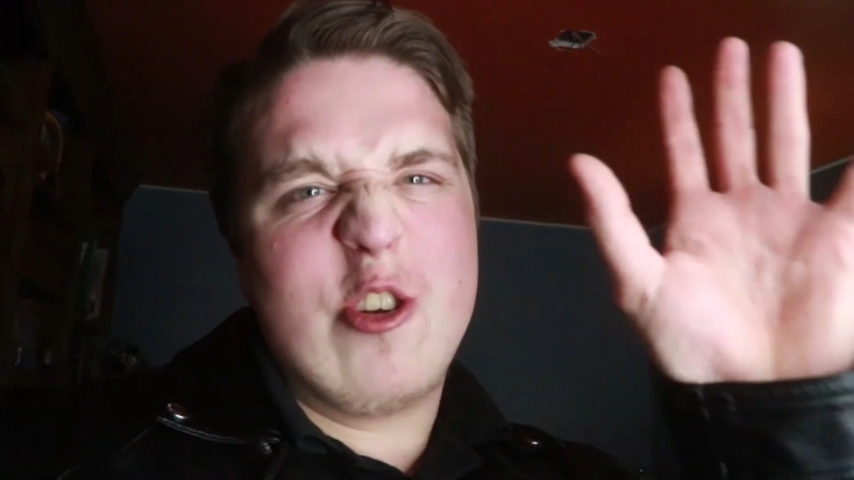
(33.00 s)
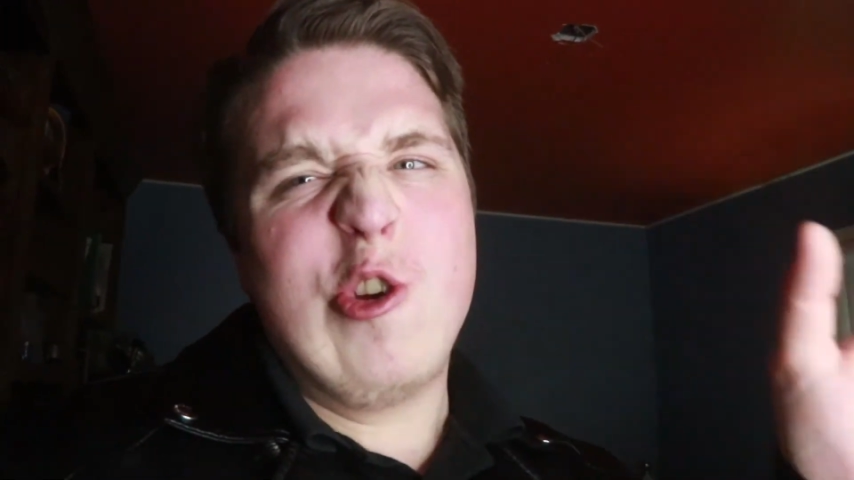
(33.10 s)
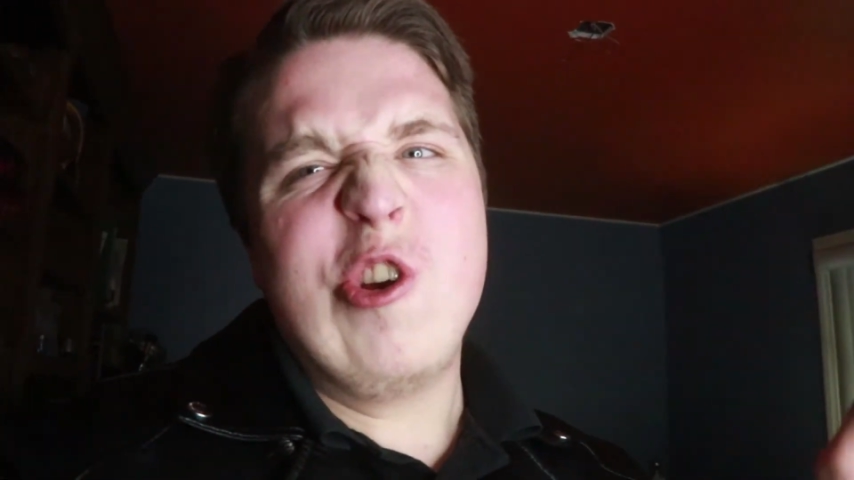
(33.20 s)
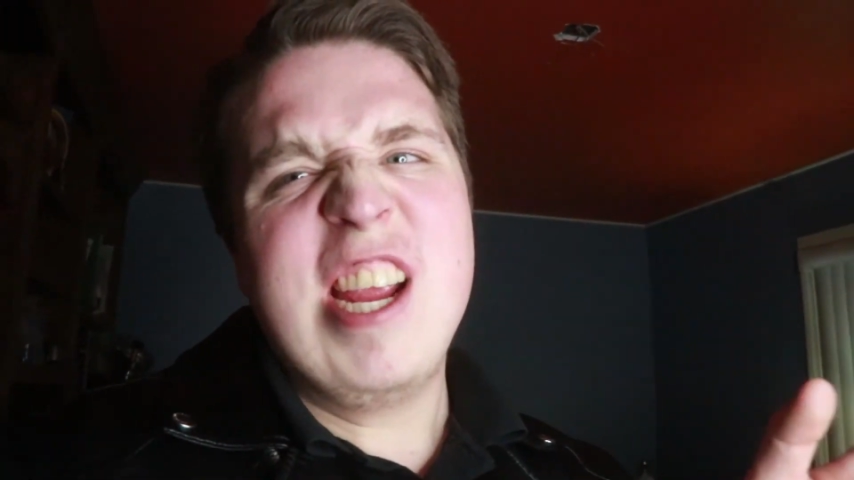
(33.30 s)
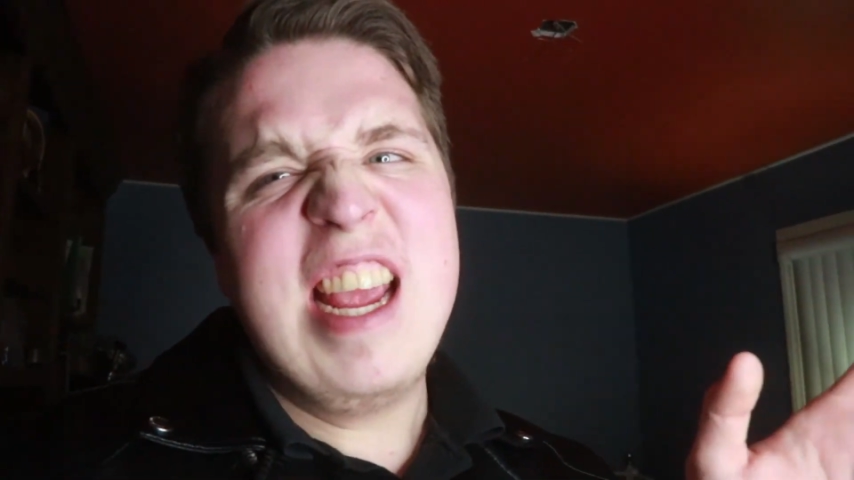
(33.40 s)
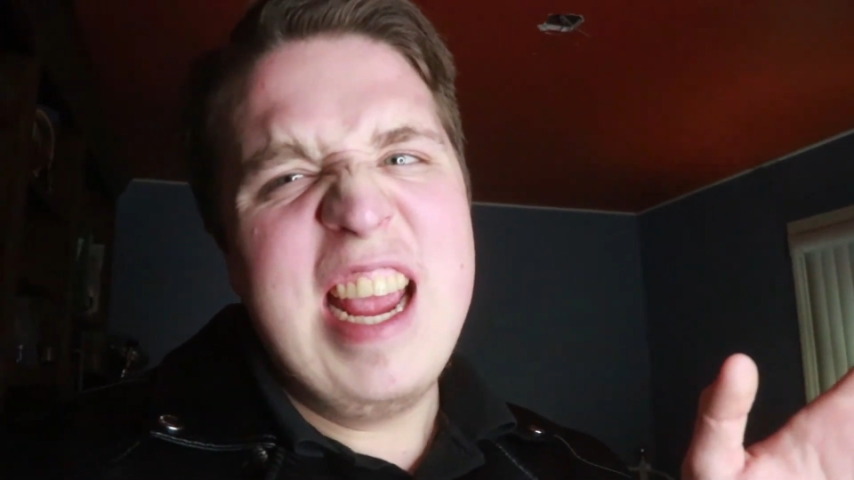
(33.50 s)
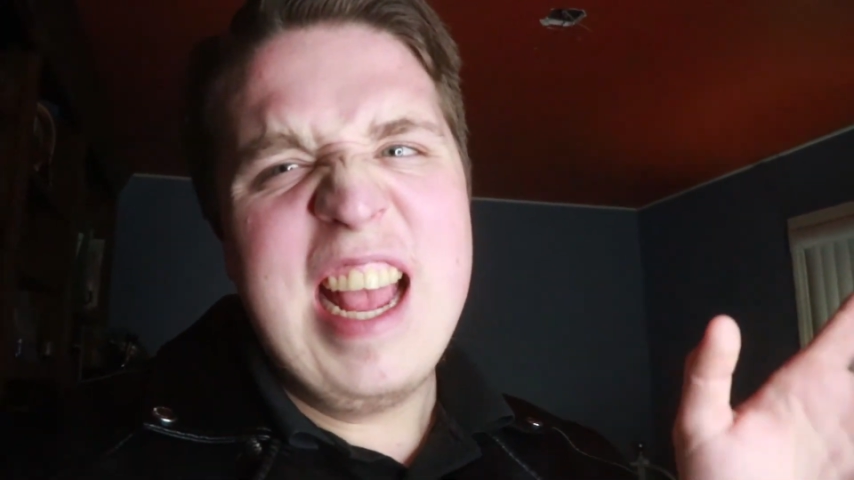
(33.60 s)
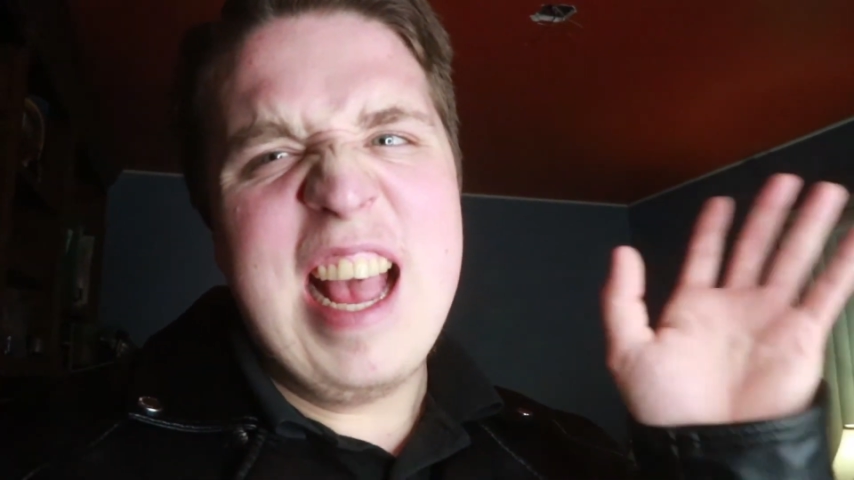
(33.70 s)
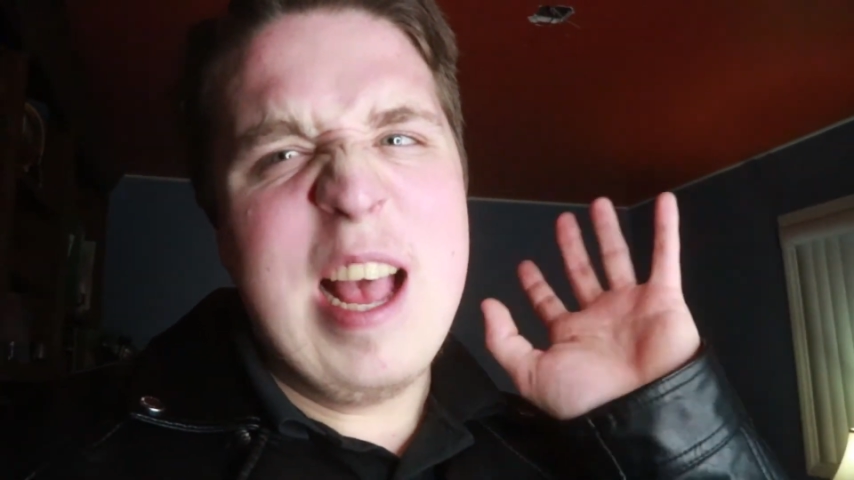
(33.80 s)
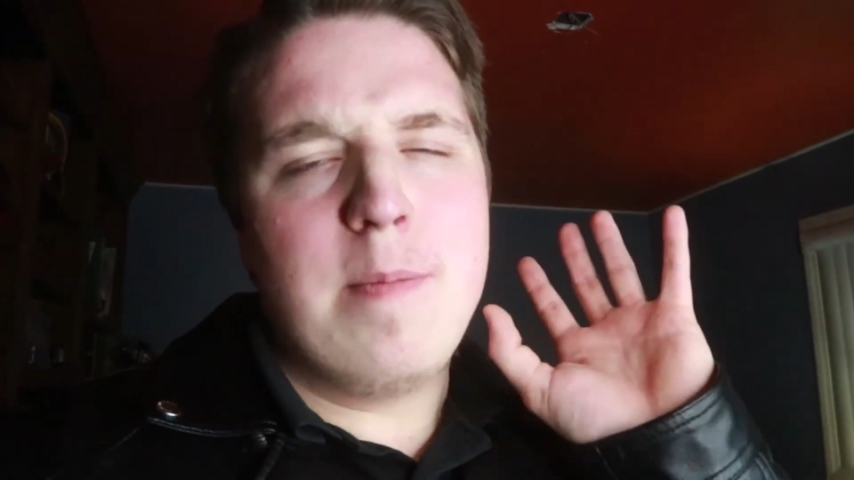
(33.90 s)
tree
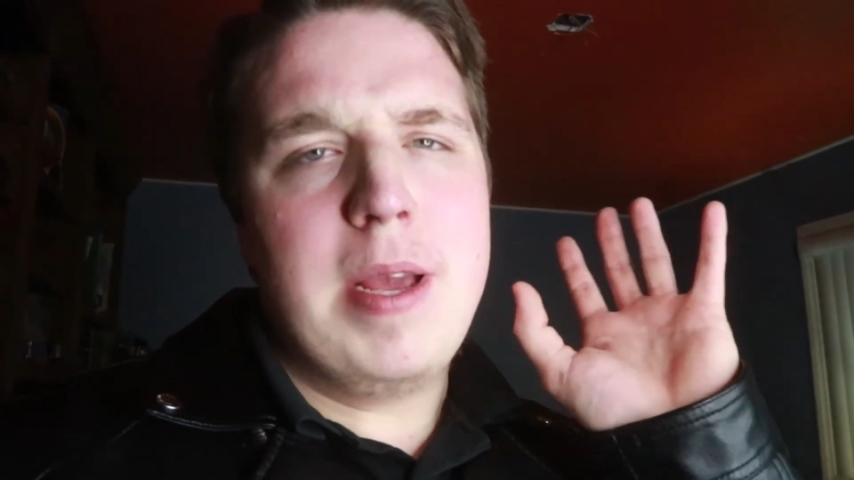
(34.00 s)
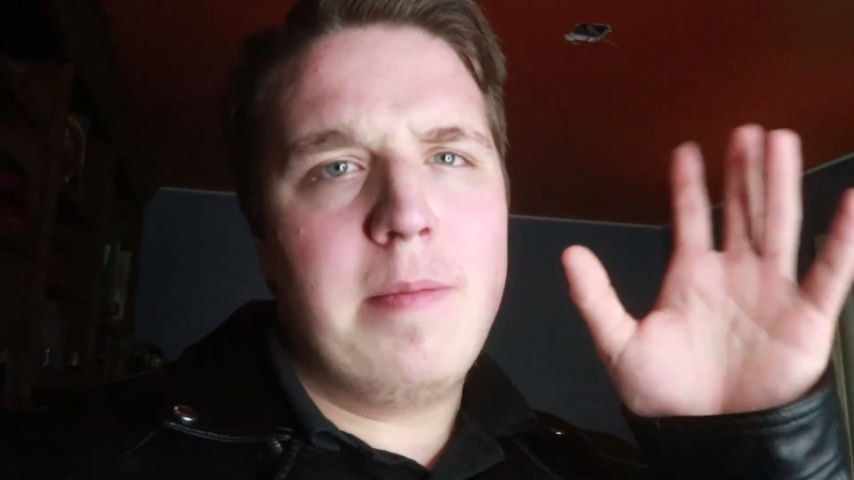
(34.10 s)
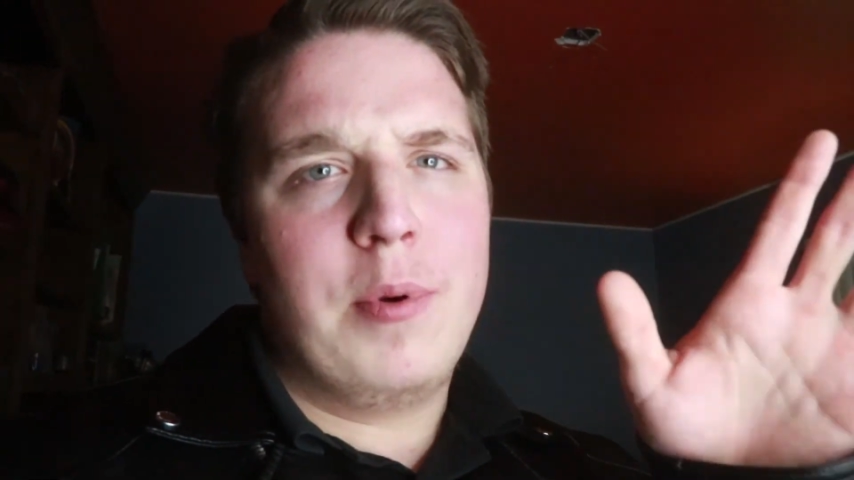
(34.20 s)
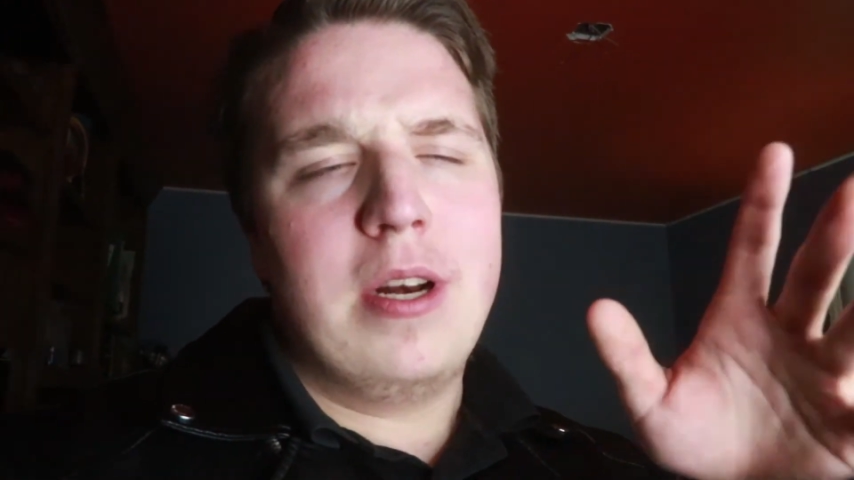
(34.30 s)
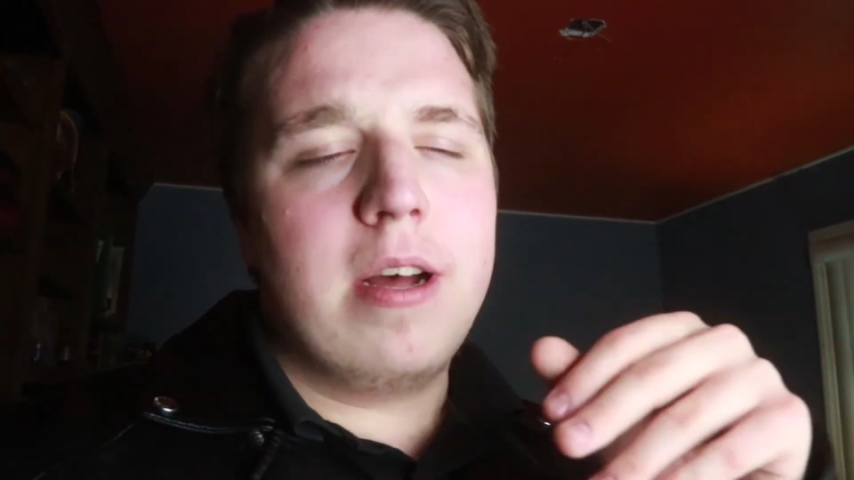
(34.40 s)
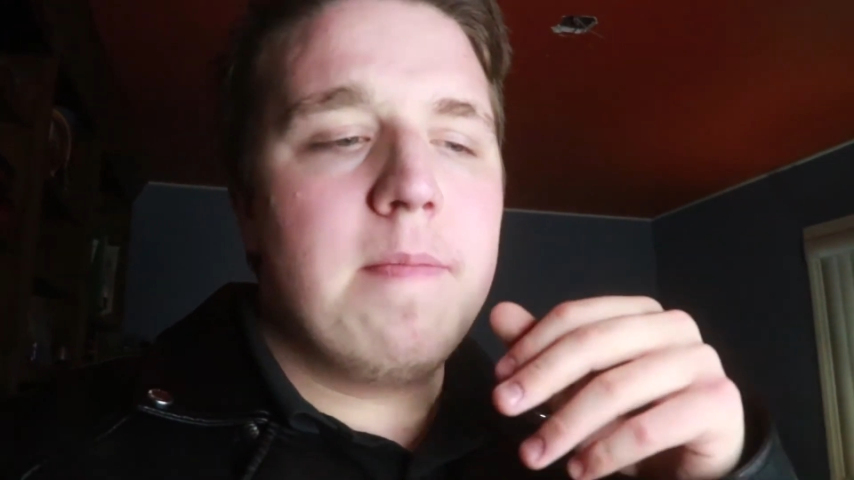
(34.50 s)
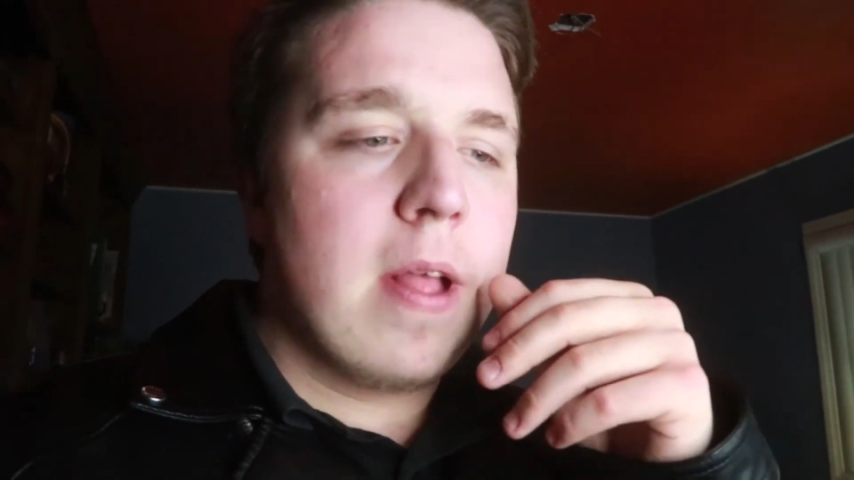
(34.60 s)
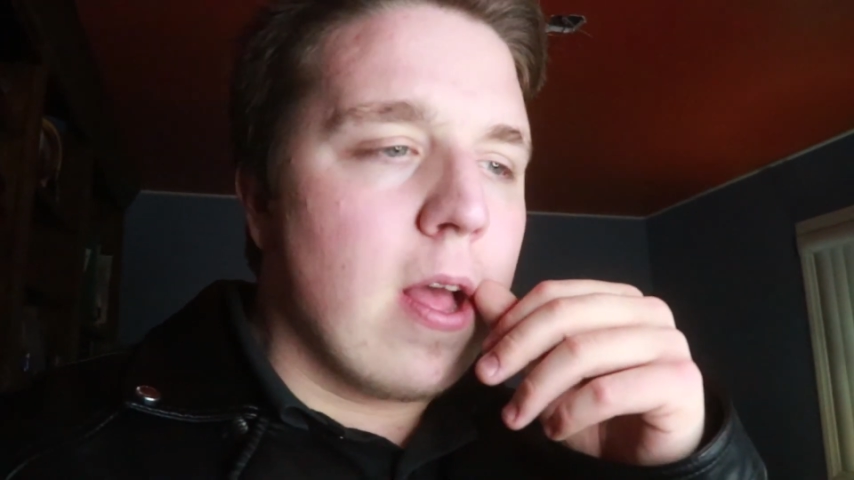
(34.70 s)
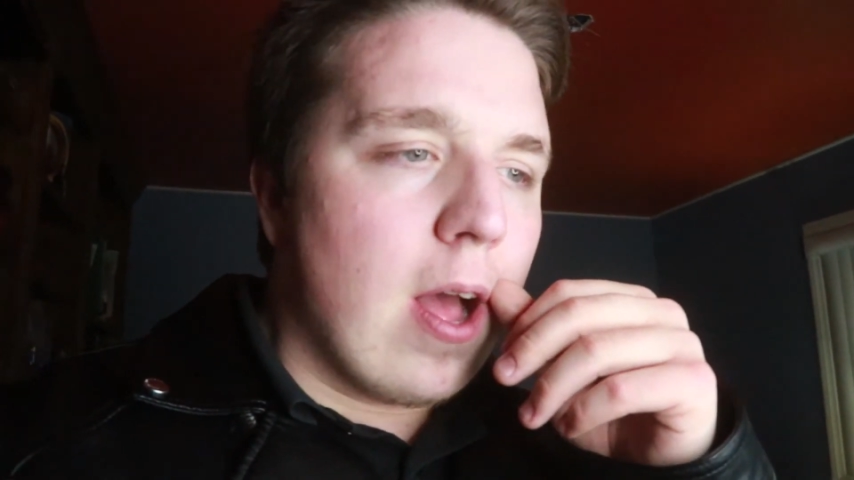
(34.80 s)
being put up.